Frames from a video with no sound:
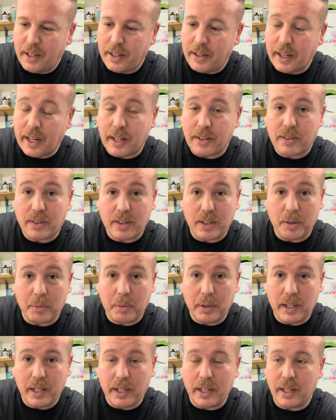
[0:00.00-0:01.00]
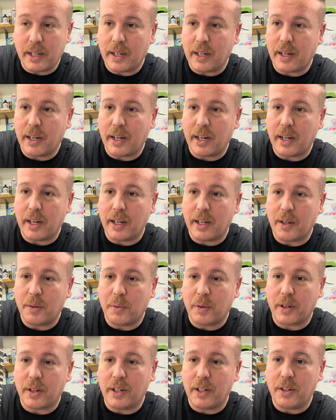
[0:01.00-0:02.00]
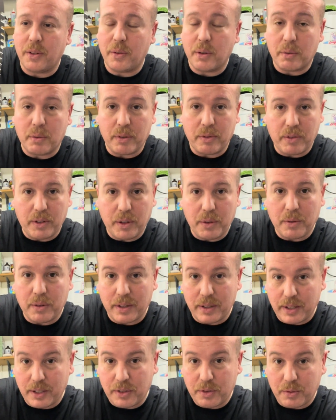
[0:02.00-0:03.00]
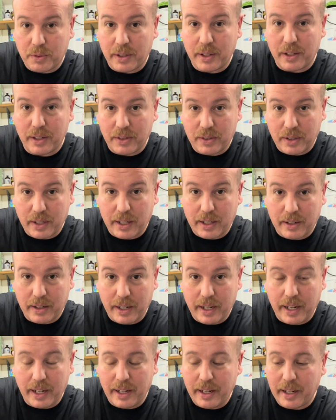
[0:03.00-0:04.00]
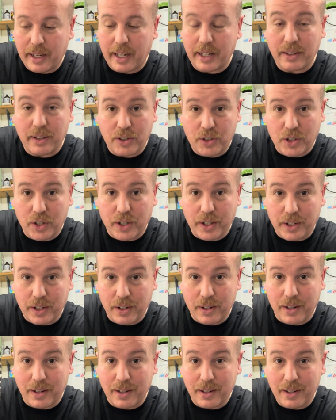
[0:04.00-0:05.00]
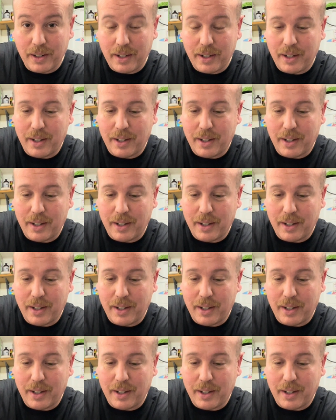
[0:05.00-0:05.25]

That's going to be, we're going to do a review on this one on Saturday at the Junkyard.